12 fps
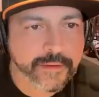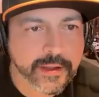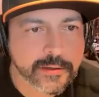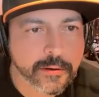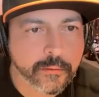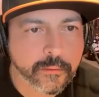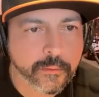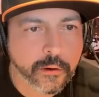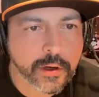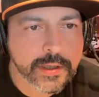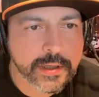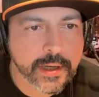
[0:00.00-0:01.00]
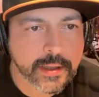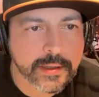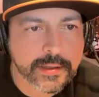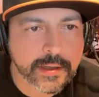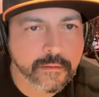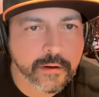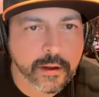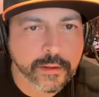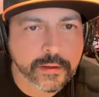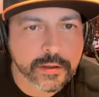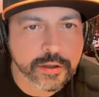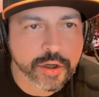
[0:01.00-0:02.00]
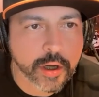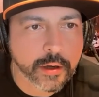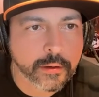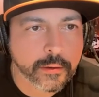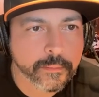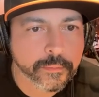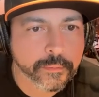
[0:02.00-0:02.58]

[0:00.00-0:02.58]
That's what Chris and I discovered on this channel.